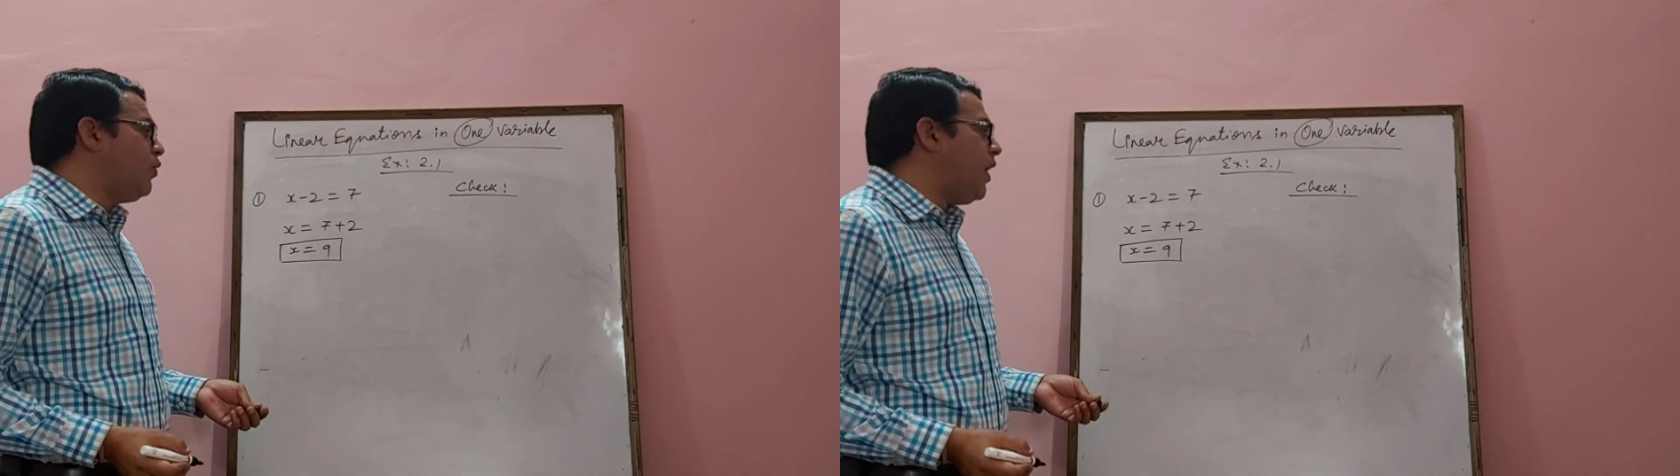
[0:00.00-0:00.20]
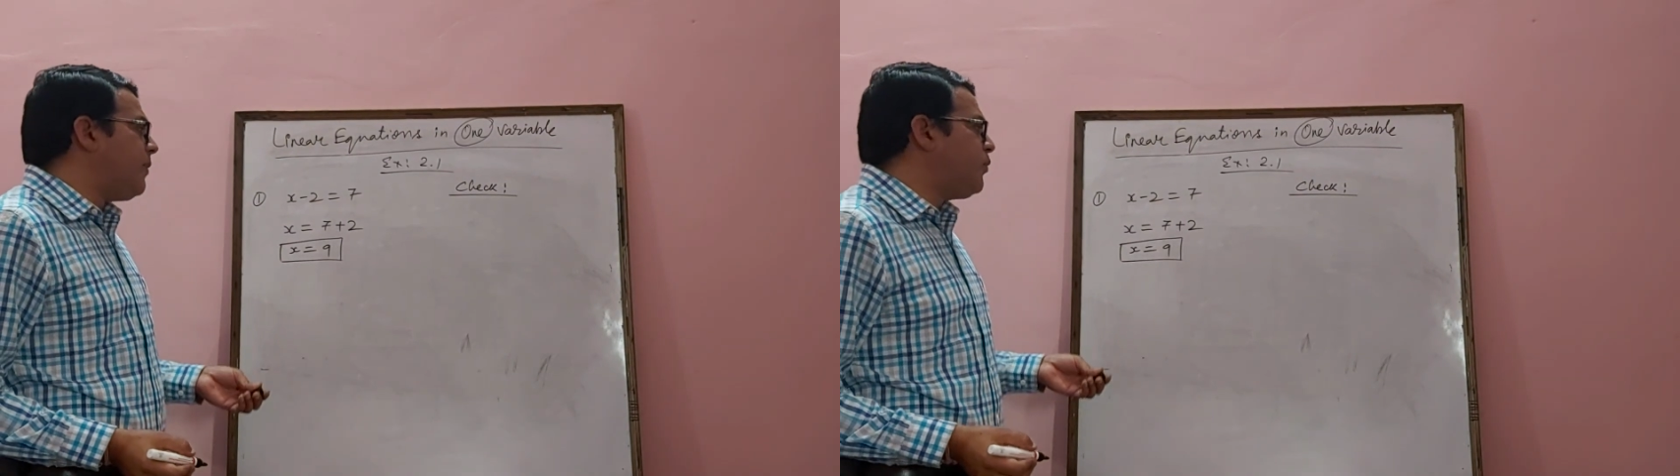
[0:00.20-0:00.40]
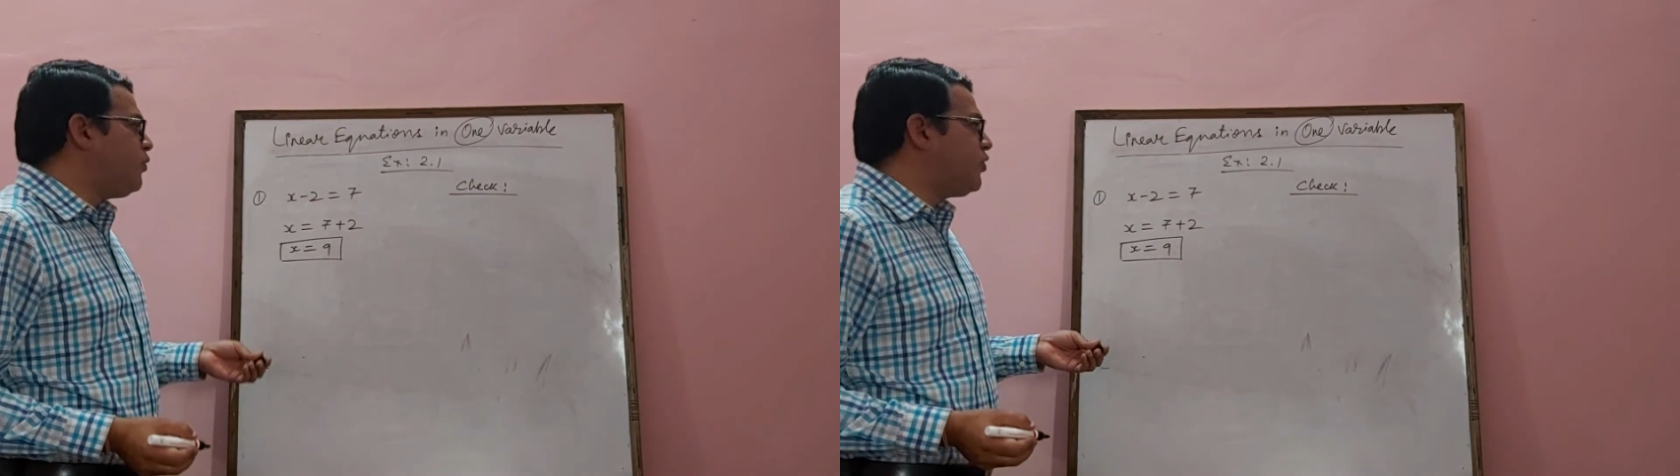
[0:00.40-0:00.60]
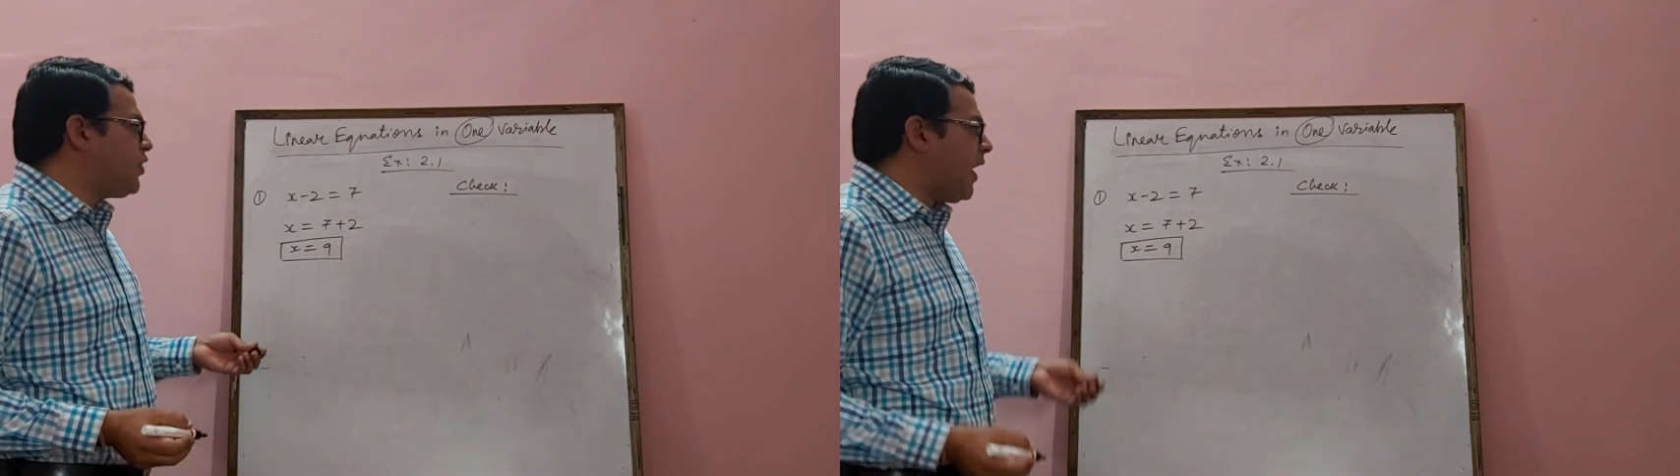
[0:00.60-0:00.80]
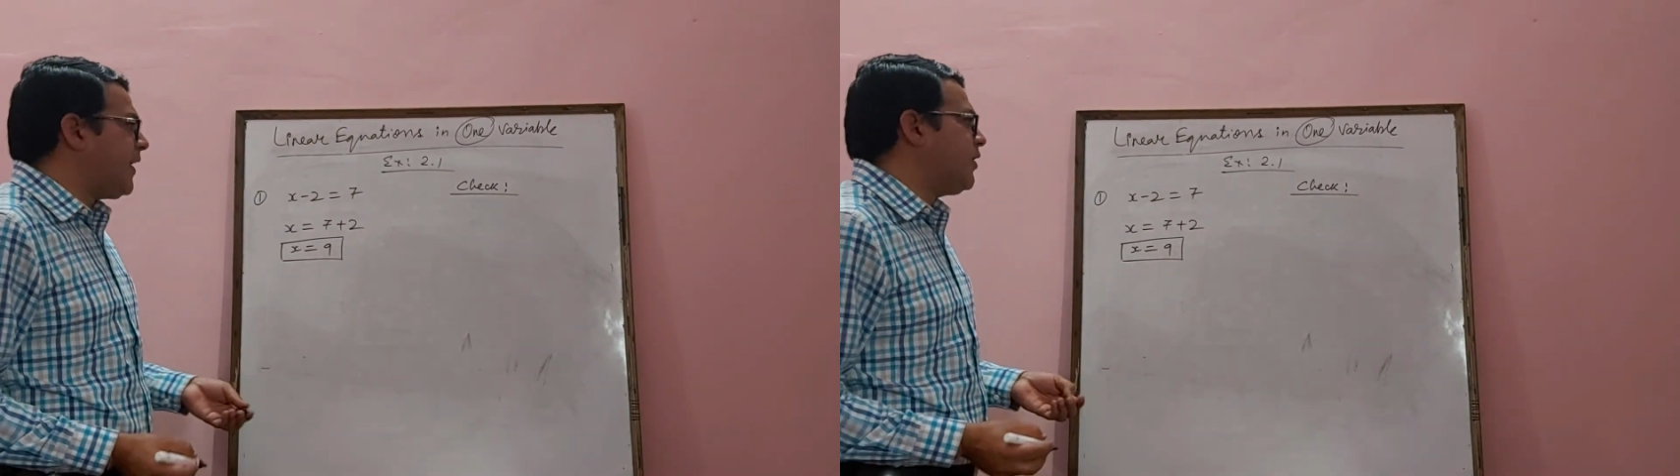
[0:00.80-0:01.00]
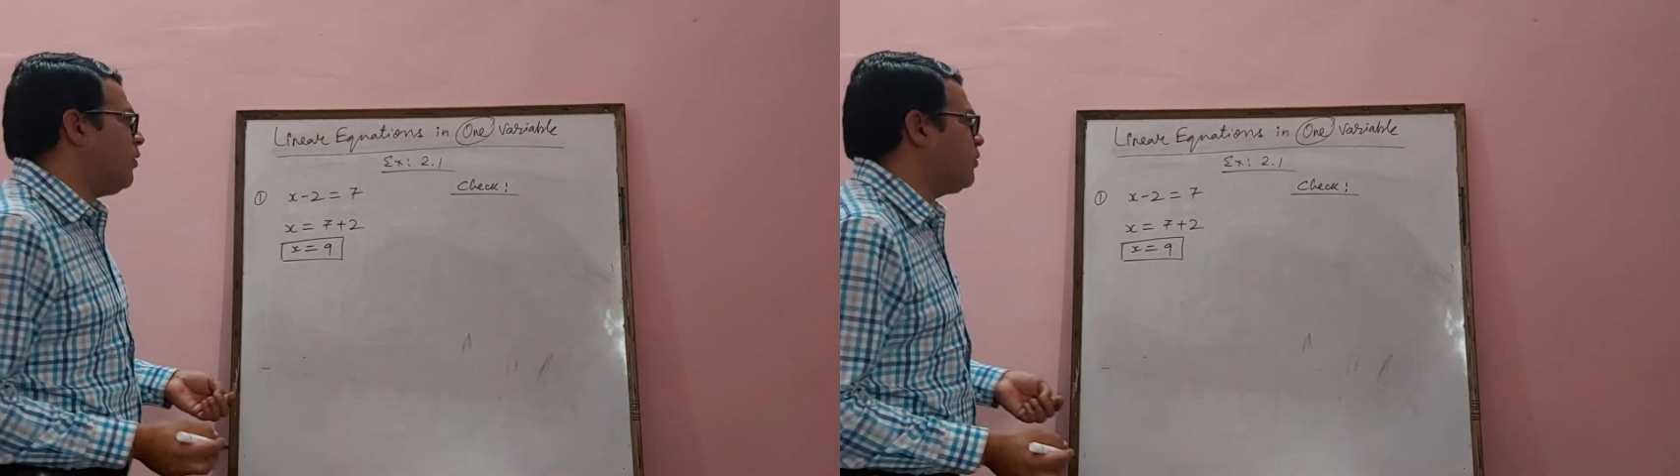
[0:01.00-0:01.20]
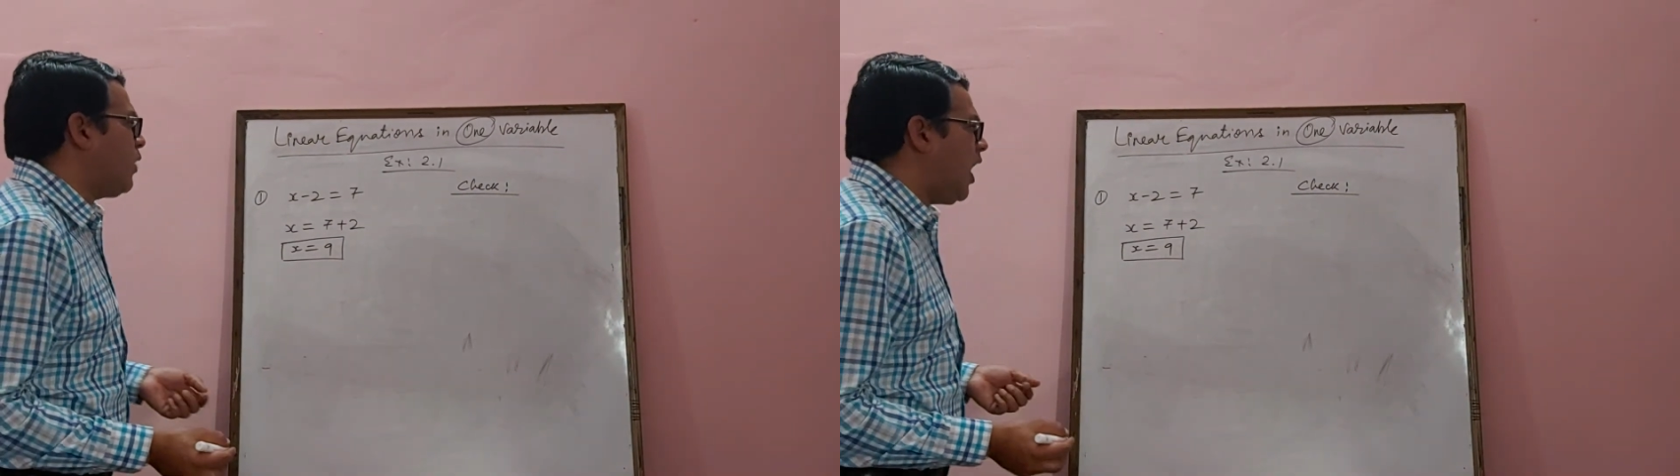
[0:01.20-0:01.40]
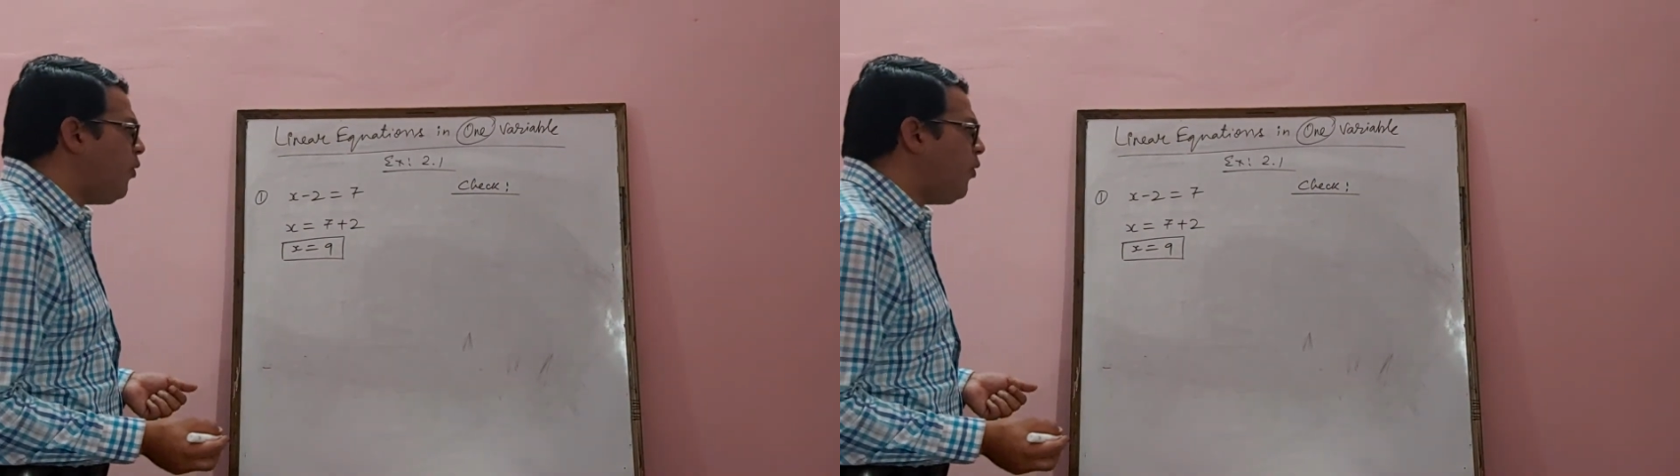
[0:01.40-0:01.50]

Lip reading: You have to check it also.